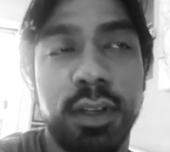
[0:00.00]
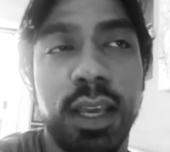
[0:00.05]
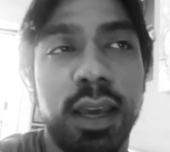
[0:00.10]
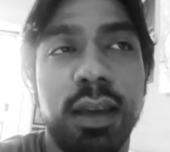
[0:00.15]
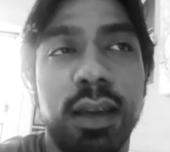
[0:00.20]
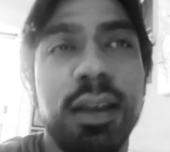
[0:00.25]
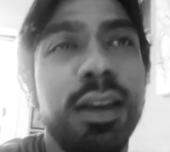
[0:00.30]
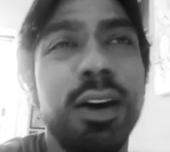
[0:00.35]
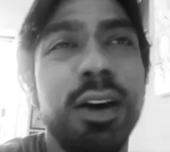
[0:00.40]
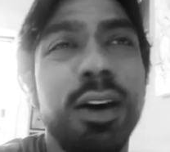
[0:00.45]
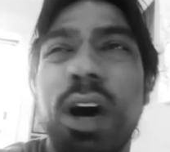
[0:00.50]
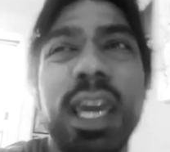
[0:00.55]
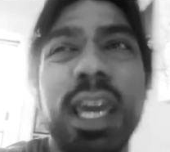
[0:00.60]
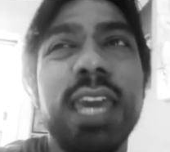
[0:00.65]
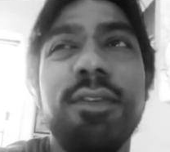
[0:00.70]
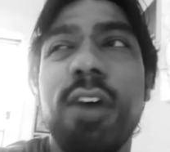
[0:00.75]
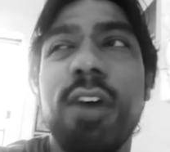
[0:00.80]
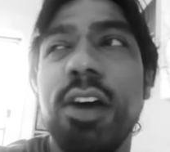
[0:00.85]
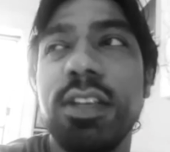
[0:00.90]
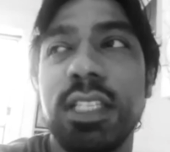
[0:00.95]
Yeah, well,
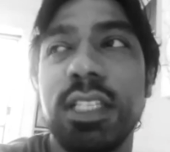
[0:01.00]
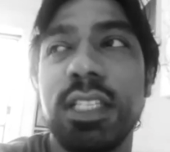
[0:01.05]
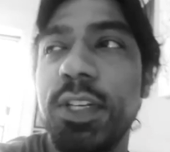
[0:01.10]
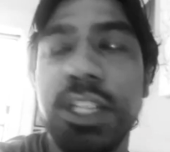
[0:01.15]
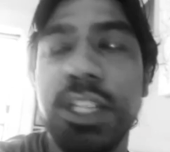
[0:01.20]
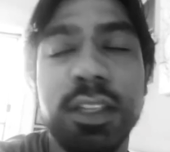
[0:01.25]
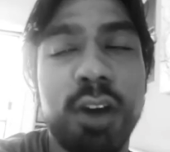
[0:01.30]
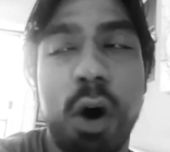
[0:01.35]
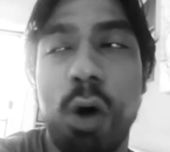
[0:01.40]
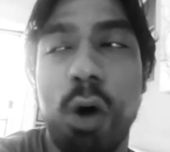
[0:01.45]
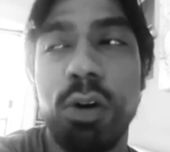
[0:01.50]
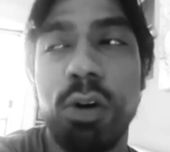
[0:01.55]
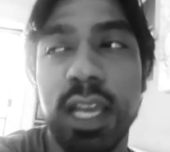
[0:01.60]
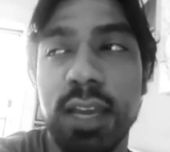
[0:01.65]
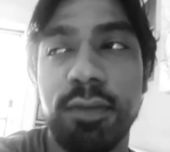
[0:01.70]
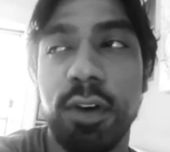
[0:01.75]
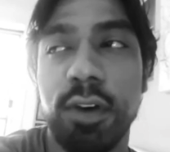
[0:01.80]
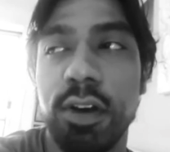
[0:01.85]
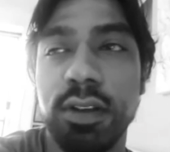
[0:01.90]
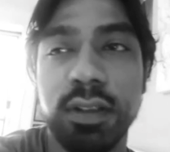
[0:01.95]
Evos, especially the older
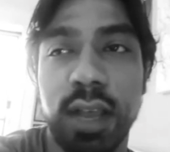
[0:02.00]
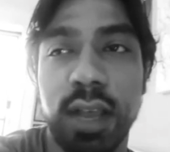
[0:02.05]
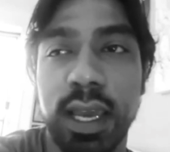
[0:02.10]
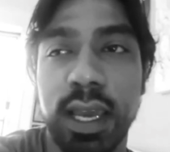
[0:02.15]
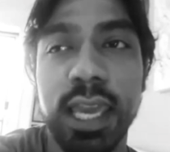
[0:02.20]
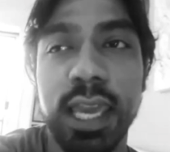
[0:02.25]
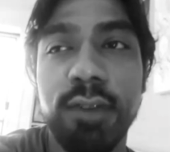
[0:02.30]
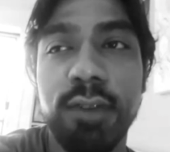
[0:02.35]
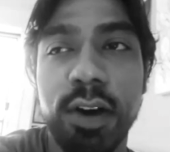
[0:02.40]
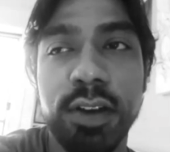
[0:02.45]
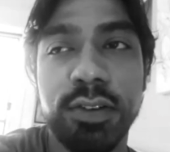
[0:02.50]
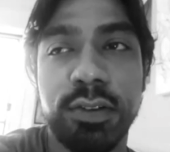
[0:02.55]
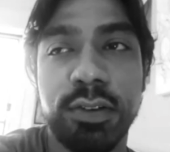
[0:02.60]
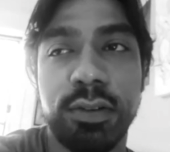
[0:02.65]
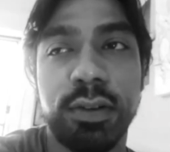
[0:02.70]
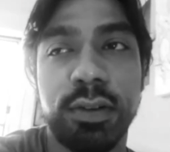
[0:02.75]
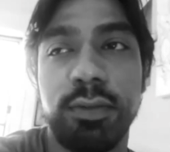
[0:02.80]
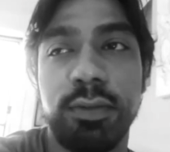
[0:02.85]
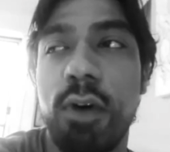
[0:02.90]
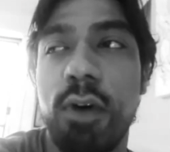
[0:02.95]
Evos, like Evos
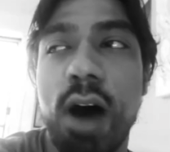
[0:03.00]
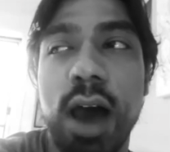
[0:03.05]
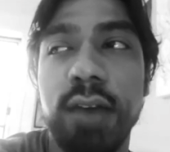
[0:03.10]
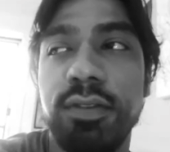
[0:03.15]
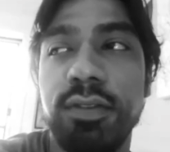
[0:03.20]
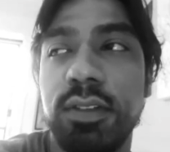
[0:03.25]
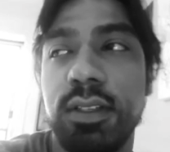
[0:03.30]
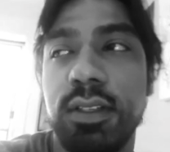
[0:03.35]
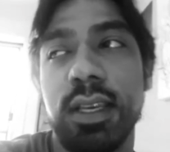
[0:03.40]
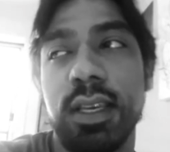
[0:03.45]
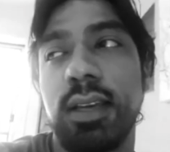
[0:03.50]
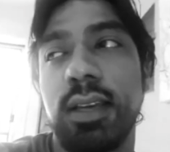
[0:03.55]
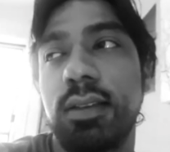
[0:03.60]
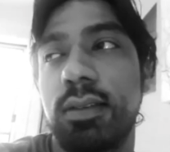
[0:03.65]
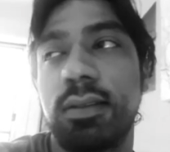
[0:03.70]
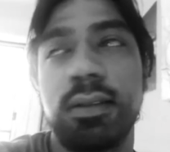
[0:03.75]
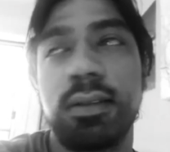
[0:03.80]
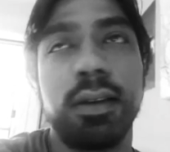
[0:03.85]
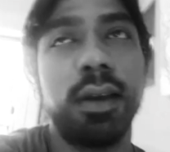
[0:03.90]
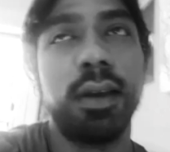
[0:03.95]
5,
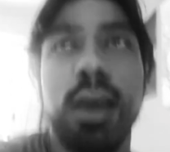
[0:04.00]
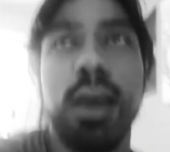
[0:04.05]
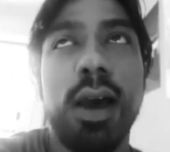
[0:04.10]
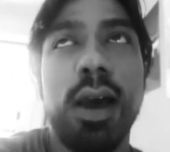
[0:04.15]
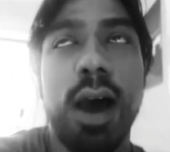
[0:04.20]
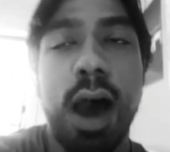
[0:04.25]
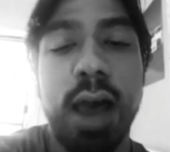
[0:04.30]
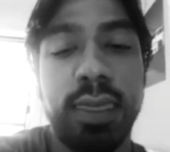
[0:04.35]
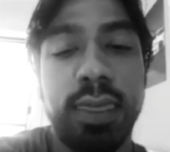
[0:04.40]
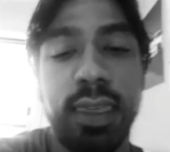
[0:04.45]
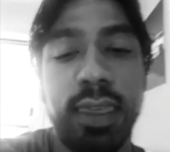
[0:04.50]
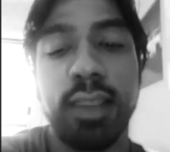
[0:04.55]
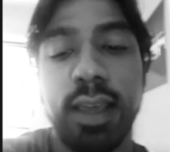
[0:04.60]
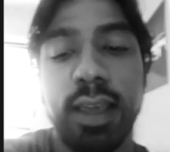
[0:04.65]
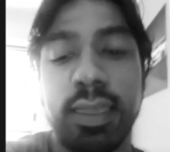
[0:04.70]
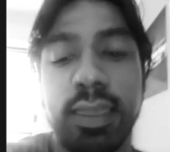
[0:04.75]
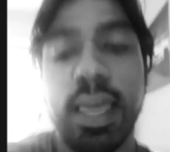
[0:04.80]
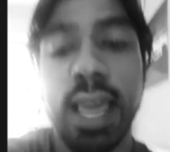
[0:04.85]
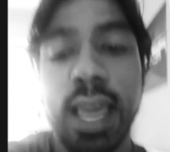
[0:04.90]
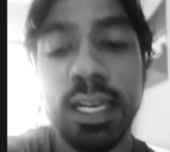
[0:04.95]
6. I think like
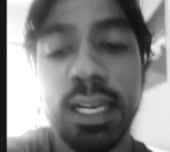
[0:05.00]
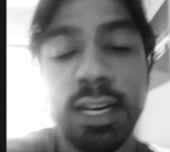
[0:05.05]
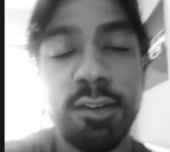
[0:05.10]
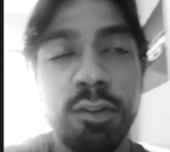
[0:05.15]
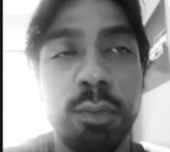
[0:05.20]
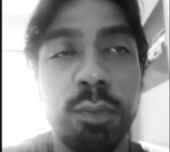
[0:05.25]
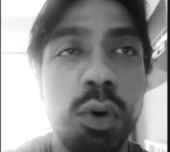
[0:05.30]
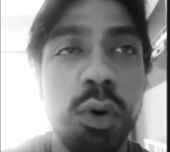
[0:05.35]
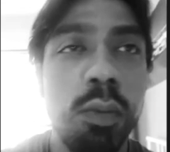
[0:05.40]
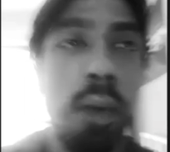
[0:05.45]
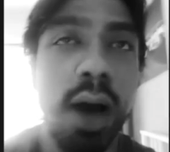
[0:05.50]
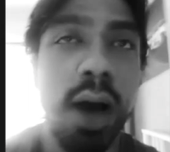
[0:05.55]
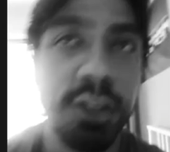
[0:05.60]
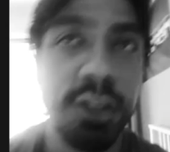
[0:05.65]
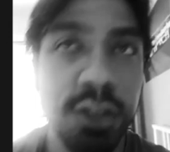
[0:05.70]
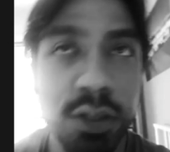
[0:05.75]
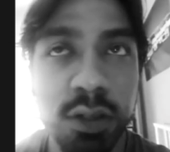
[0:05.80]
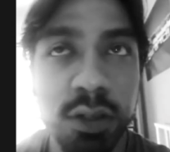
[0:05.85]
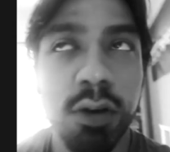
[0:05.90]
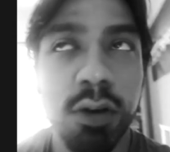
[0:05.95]
they didn't even put
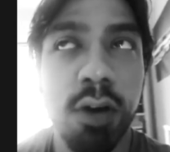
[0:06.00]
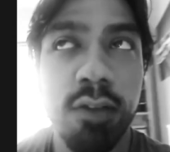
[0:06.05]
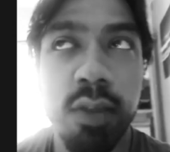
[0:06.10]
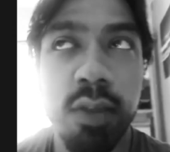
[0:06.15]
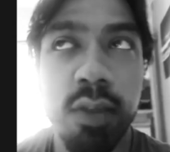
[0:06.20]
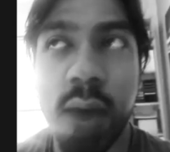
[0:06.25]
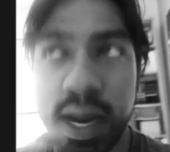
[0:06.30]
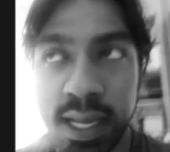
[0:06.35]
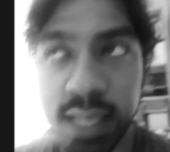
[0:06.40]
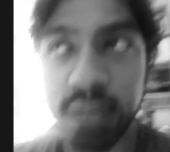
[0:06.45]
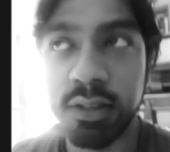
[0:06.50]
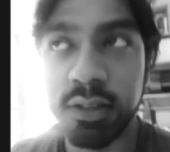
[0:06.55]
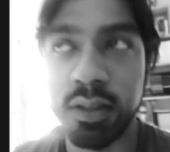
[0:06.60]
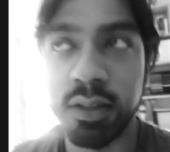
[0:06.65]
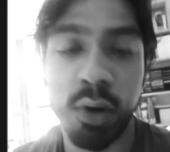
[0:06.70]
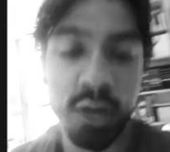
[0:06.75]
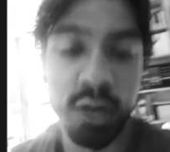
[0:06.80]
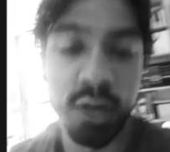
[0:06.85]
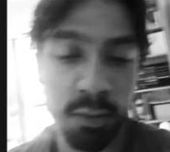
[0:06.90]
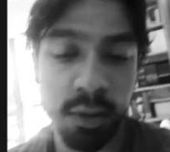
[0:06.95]
much of the money into the
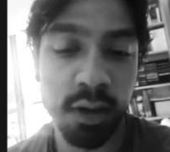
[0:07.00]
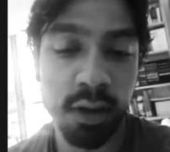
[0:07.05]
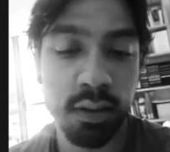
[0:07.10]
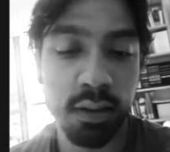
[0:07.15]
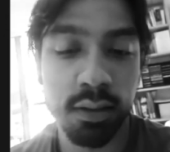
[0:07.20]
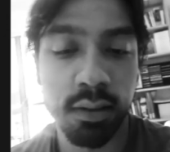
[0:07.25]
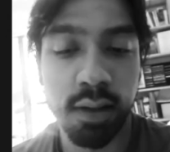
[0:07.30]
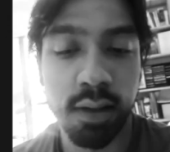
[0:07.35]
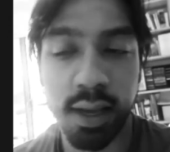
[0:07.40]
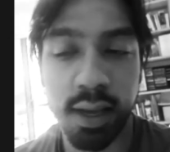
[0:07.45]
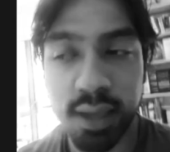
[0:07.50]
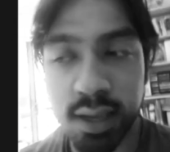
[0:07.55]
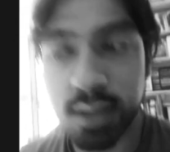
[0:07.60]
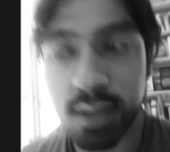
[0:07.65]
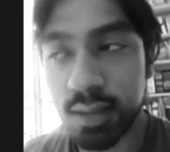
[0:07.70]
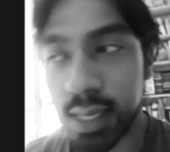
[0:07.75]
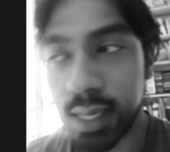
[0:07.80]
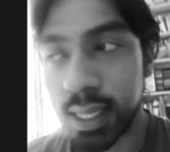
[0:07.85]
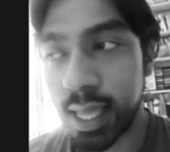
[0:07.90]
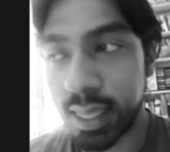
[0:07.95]
bodywork. Like you can
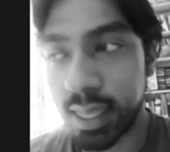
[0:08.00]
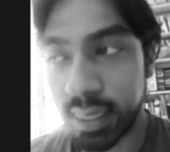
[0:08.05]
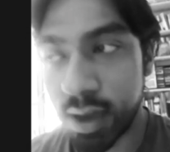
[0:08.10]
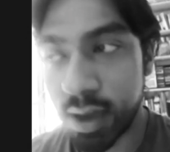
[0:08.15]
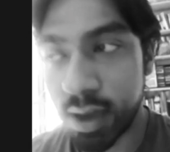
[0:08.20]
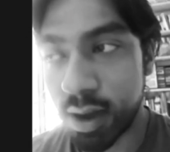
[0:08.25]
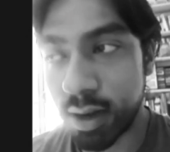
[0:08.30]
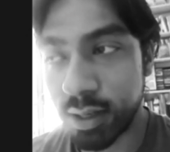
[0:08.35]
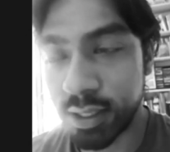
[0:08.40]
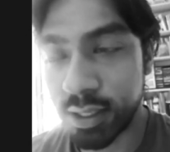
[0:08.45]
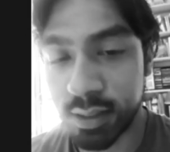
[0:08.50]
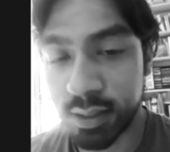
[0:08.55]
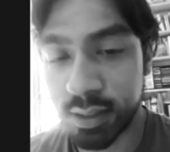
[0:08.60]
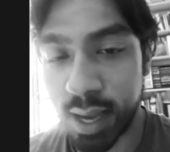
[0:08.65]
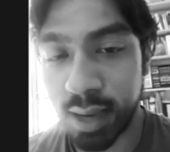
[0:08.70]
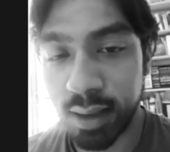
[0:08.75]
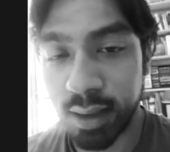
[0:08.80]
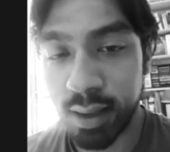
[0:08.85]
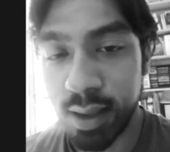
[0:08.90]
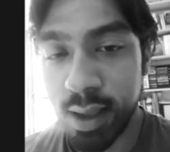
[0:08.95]
see, like they kind of just
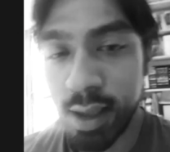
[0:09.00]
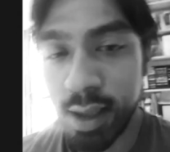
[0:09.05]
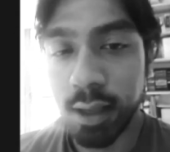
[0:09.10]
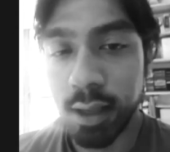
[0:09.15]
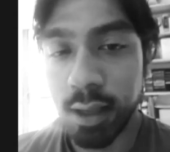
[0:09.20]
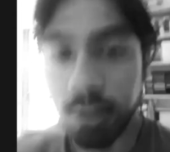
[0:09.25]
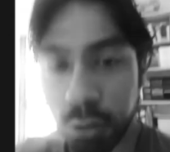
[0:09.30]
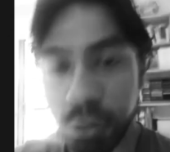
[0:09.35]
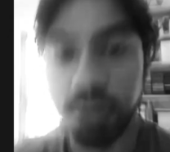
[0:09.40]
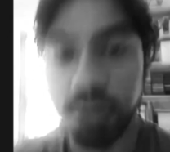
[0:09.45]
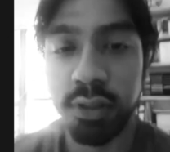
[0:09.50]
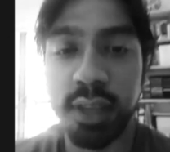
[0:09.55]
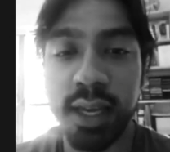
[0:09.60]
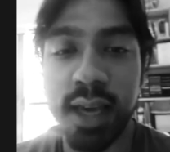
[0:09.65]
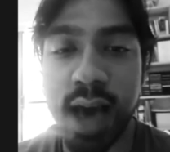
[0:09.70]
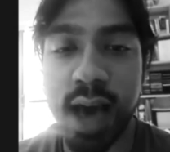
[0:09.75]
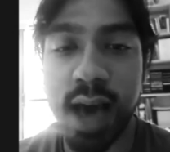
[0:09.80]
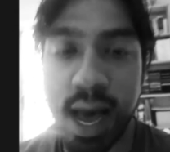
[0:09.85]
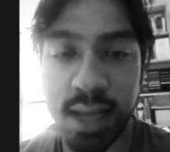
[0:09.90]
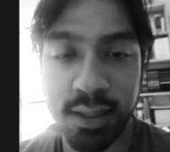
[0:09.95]
like glued the
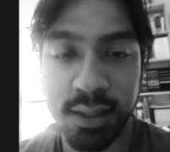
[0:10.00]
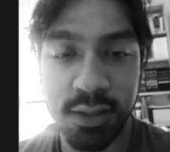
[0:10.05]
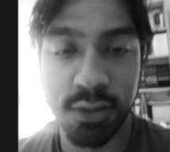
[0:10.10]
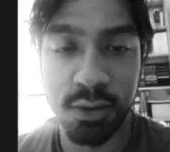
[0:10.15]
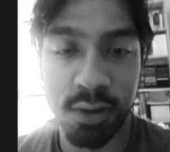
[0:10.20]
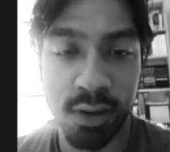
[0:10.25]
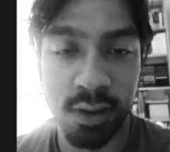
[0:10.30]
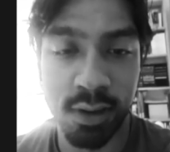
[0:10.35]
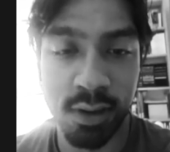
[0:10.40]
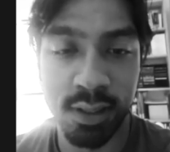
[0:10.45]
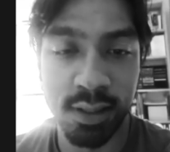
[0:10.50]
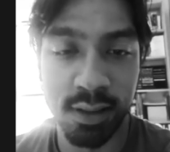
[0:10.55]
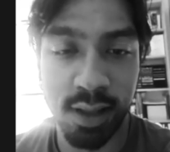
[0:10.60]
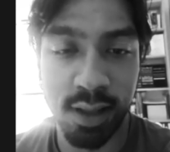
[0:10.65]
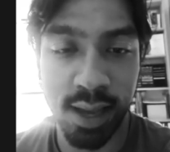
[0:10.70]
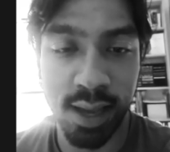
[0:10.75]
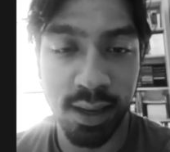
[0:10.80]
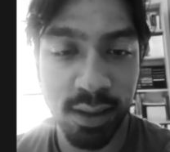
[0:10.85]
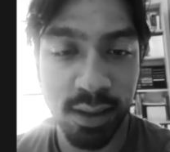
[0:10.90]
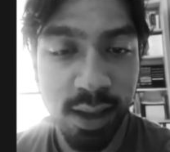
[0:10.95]
guards on, and
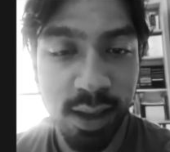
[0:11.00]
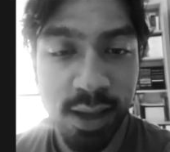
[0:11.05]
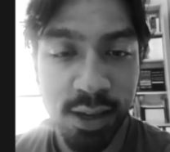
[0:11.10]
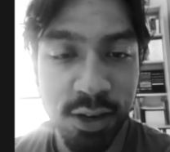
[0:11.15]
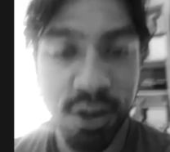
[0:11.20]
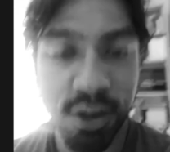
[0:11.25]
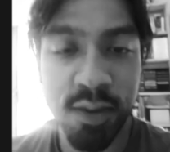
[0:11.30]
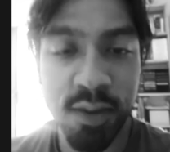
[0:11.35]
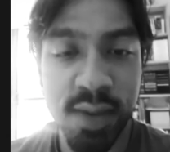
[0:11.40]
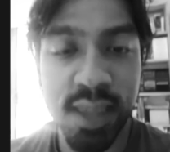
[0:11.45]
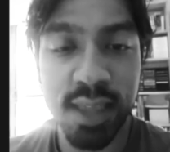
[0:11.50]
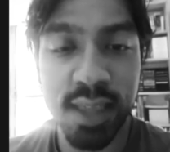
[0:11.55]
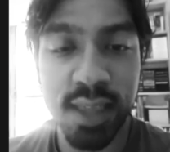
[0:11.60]
like, you know what I mean? Like